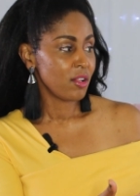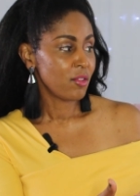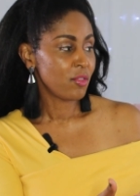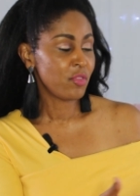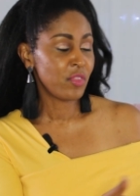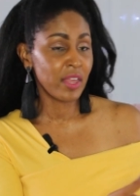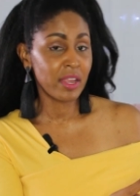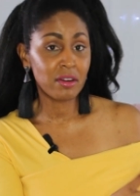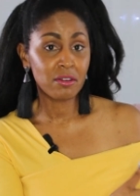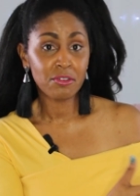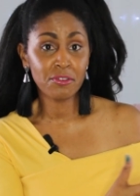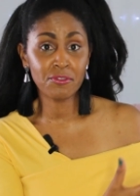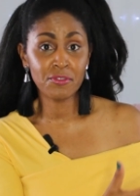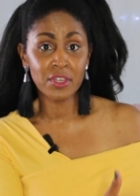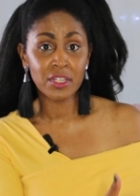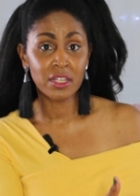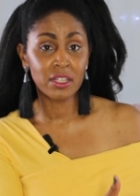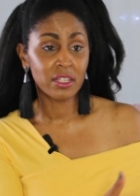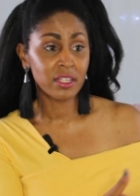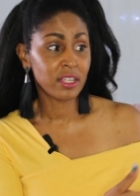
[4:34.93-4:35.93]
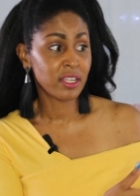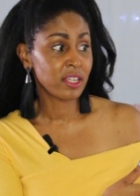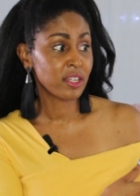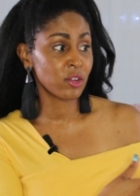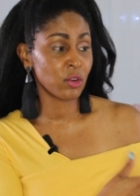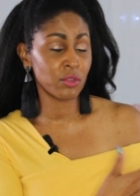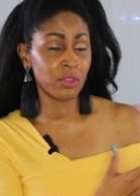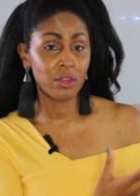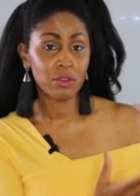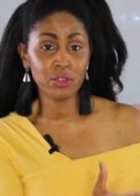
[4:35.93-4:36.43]
they're fiddling
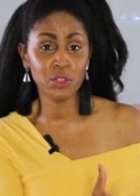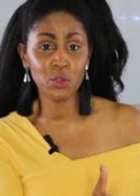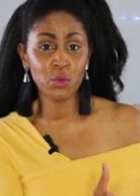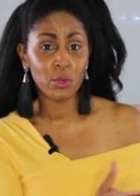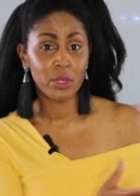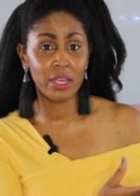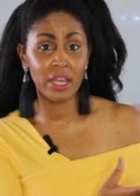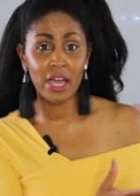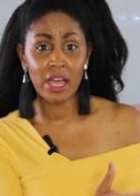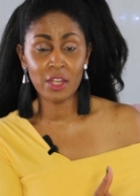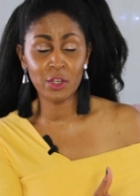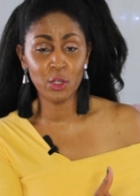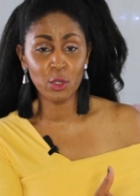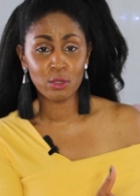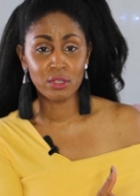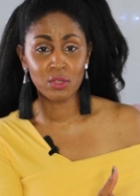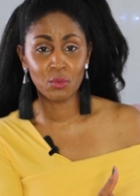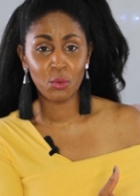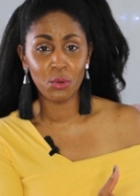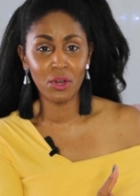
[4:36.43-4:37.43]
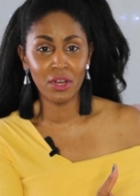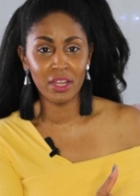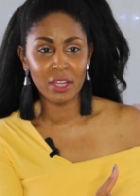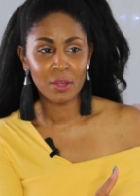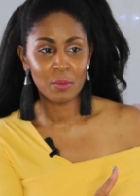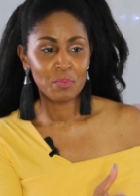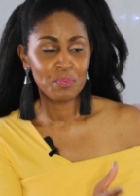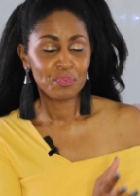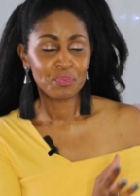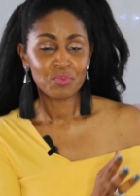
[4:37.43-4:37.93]
or they're doing God knows what,
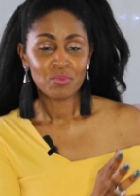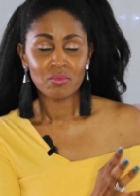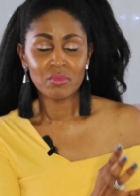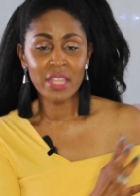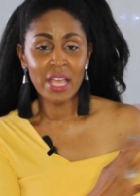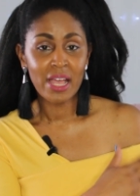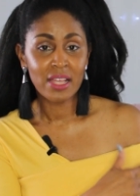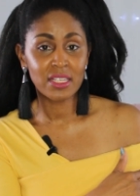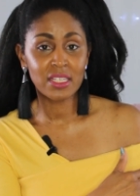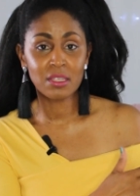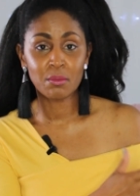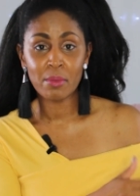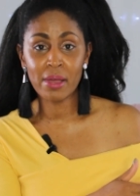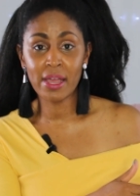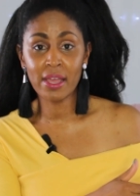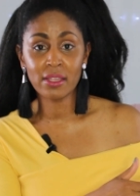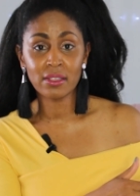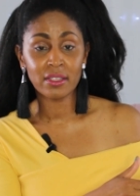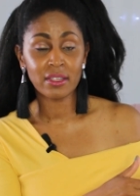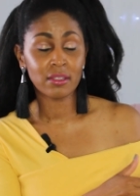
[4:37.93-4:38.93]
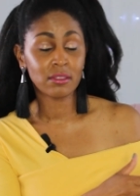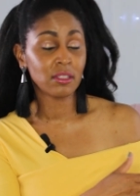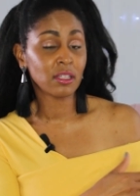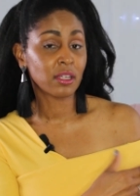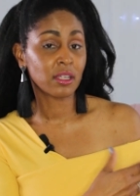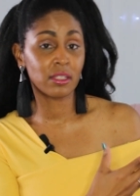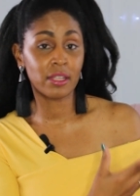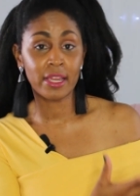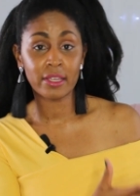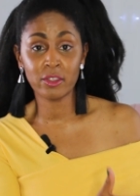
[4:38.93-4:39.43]
not smiling,
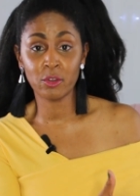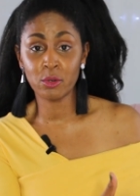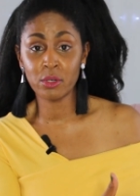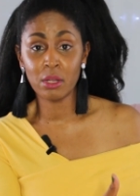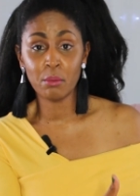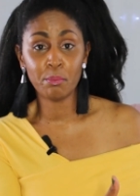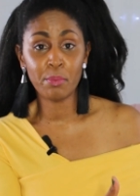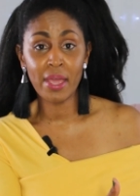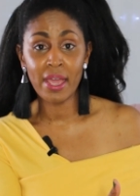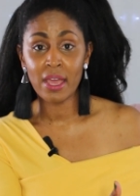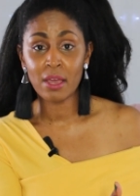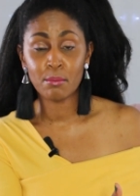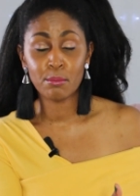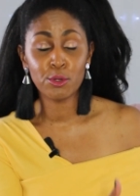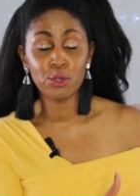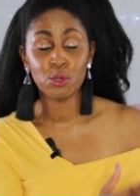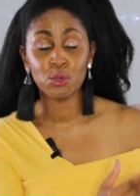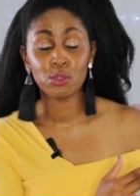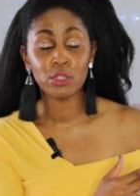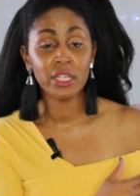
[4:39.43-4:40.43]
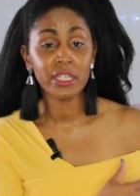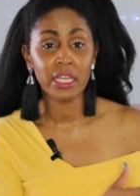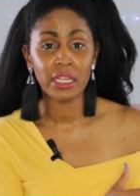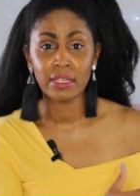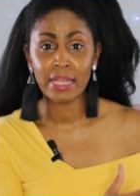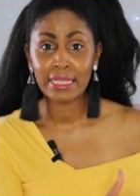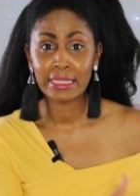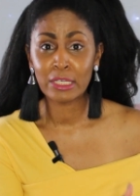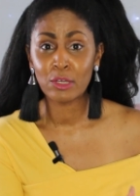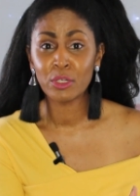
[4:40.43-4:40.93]
looking like they're in a bad mood, looking
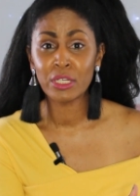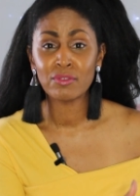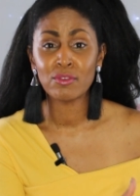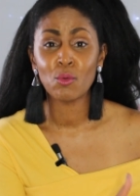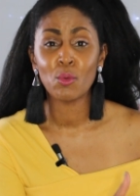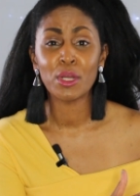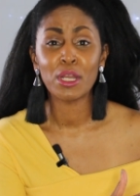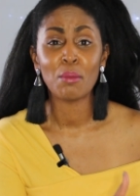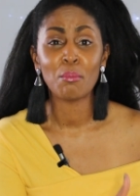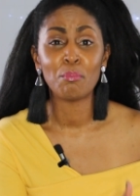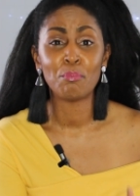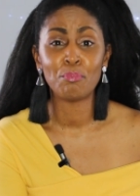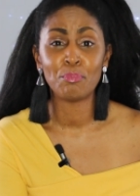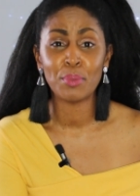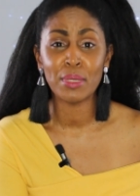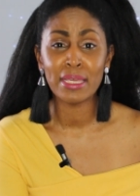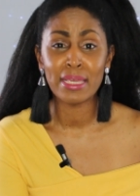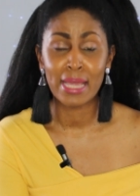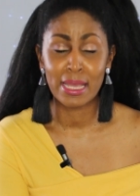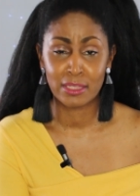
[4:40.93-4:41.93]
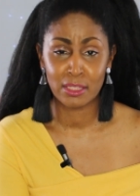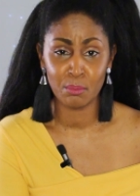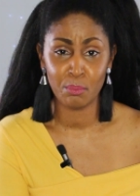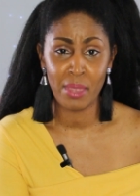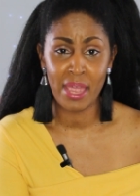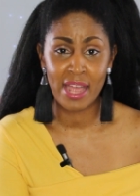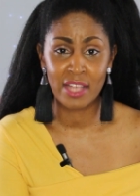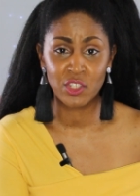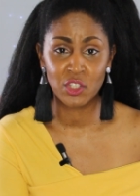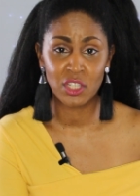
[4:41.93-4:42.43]
like they don't even want to be at the
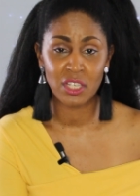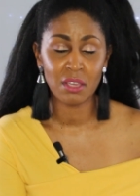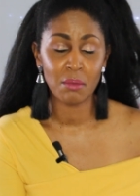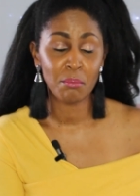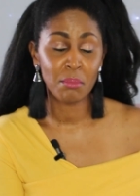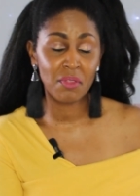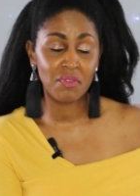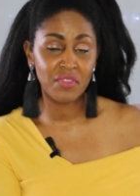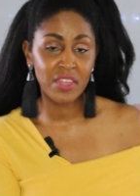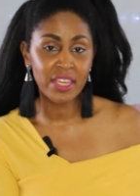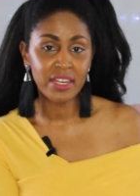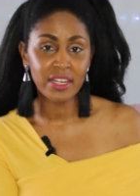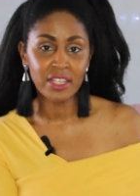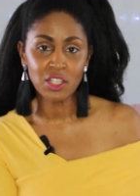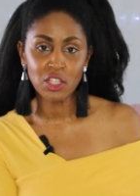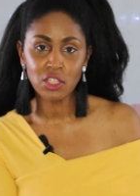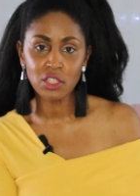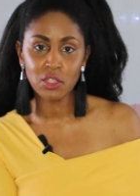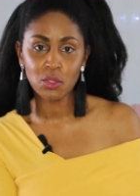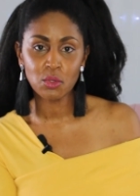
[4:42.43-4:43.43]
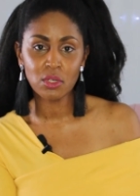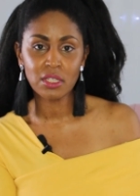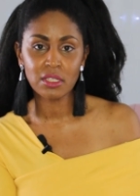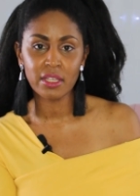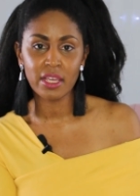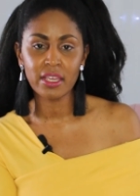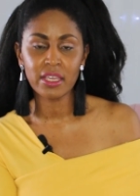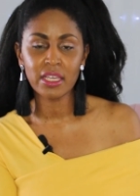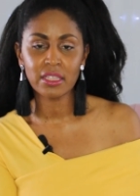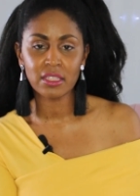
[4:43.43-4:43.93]
pageant. But then as soon as
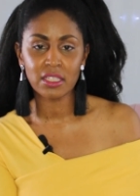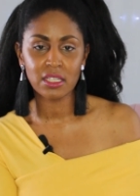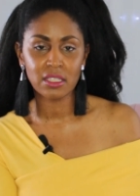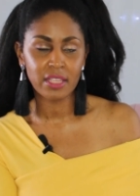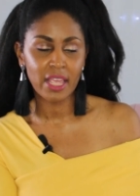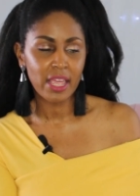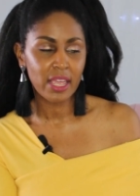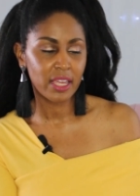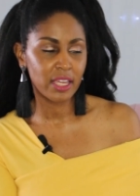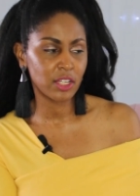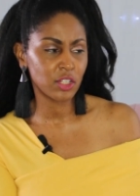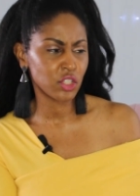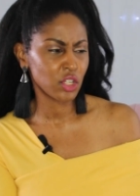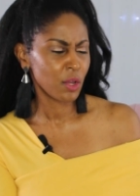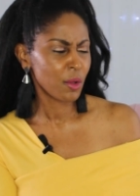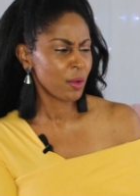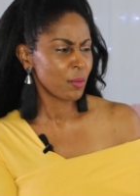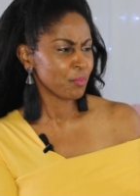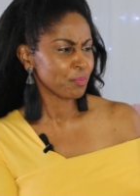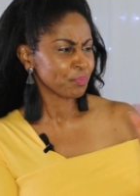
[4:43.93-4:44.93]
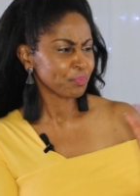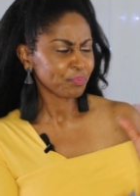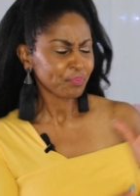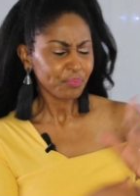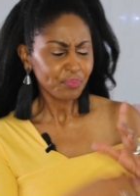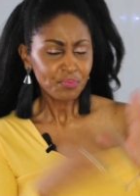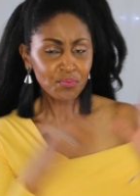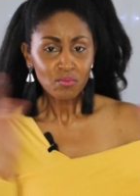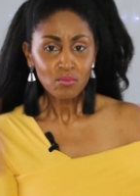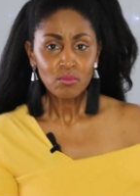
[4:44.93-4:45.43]
they hit the stage,
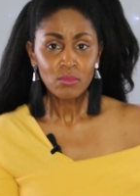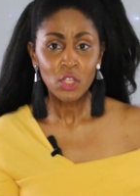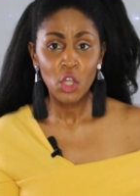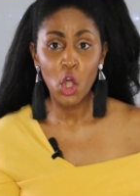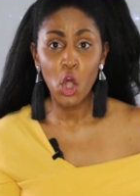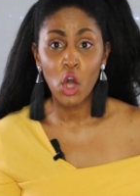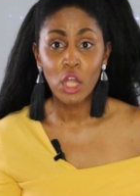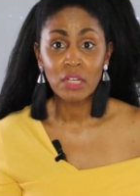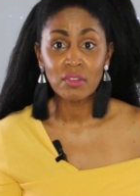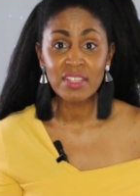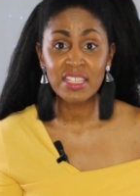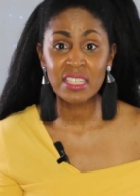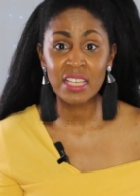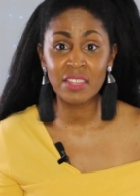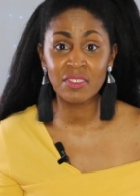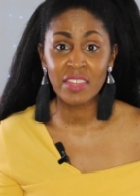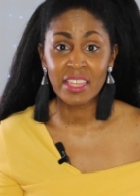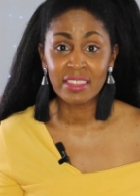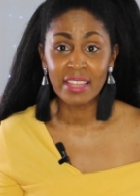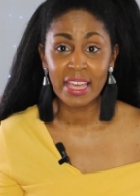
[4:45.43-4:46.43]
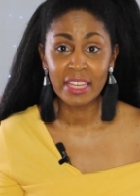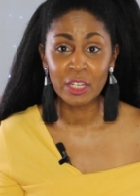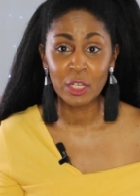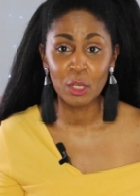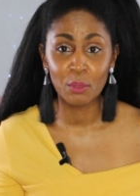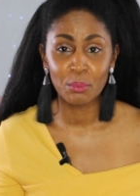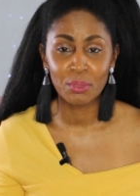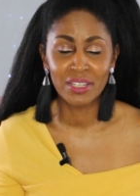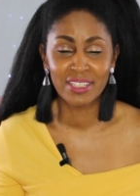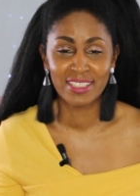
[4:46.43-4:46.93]
all of a sudden they light up.